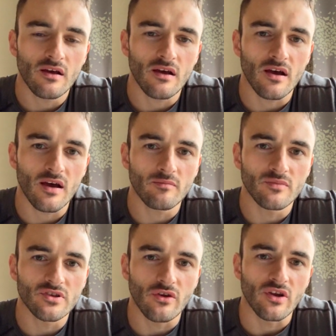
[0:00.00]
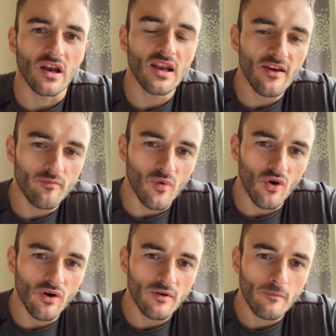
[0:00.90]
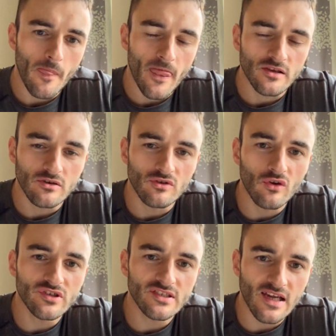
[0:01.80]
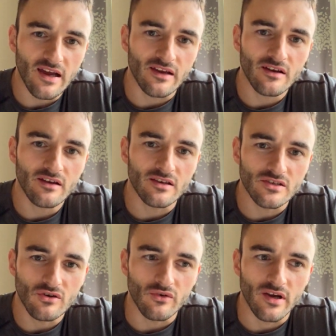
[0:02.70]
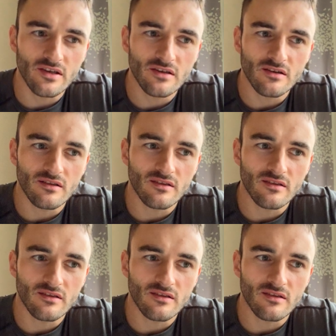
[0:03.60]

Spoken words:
So you can lift more. So as long as your diet is sorted,